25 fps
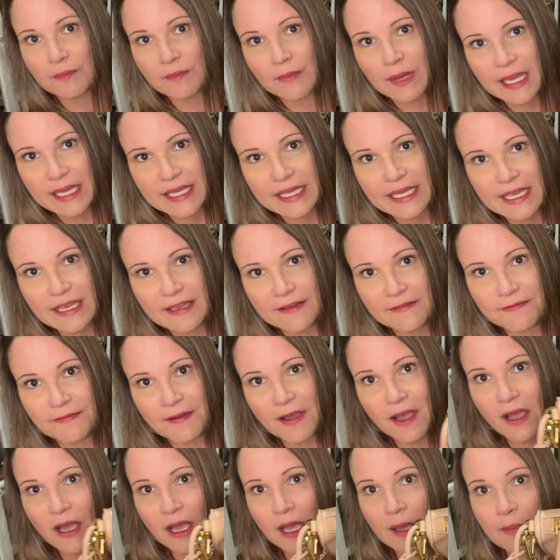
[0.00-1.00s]
my key
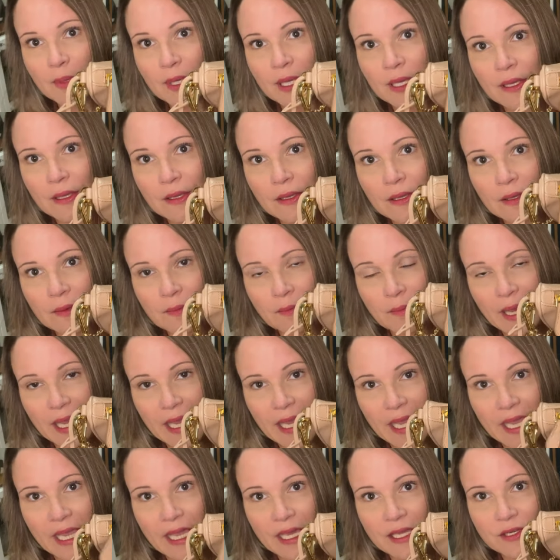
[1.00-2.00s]
fob, my
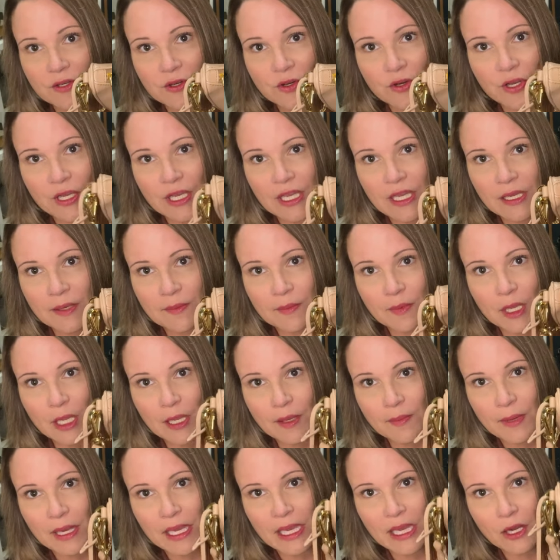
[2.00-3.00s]
hand cream,
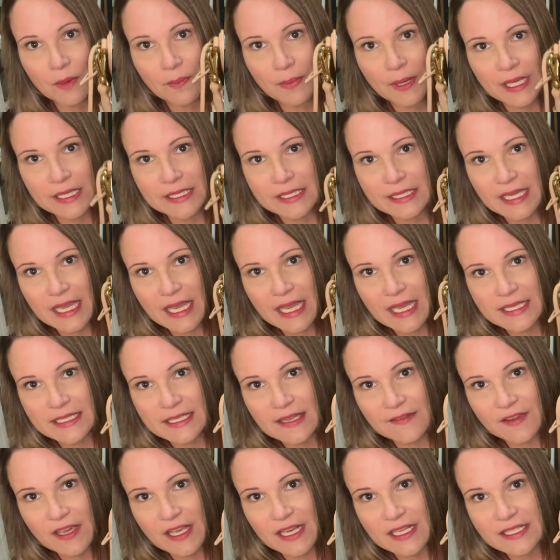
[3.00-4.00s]
my AirPods case.
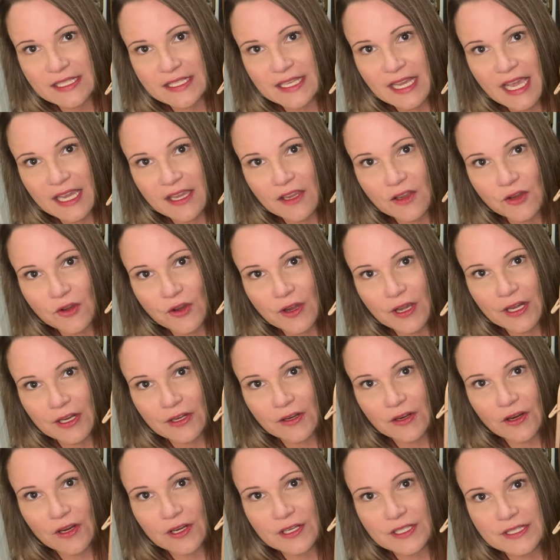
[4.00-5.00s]
I've got a stack of credit
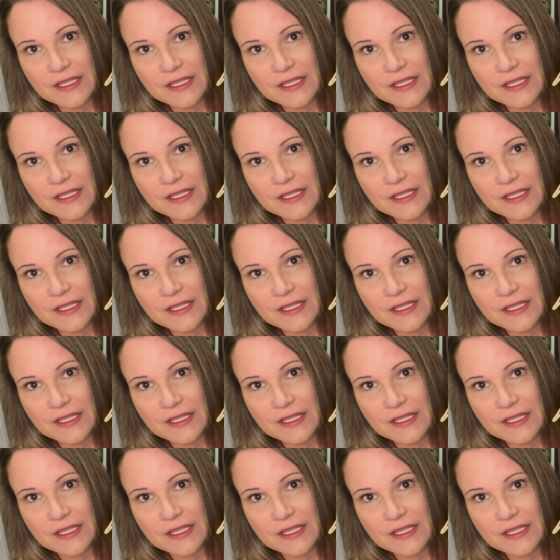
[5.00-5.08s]
cards